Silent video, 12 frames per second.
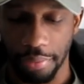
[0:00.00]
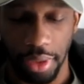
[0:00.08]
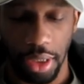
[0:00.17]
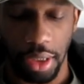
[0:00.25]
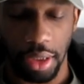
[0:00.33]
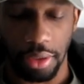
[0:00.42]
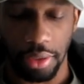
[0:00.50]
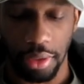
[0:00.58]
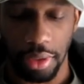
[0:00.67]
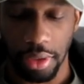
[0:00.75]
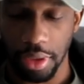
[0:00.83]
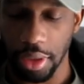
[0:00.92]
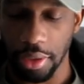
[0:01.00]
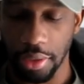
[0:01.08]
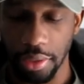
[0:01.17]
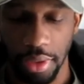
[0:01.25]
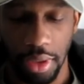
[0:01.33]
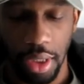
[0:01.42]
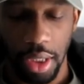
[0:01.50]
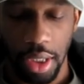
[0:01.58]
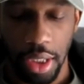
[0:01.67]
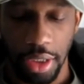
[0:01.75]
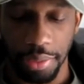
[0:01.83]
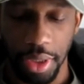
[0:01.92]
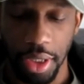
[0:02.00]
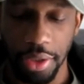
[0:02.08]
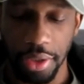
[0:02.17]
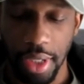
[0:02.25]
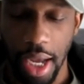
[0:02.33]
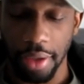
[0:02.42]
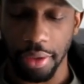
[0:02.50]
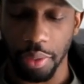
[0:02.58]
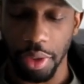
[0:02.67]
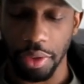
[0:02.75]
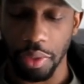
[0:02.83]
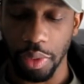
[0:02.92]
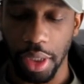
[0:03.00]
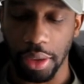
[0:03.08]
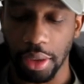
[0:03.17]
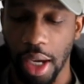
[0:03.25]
Getting into the SEALs is a bit easier now than when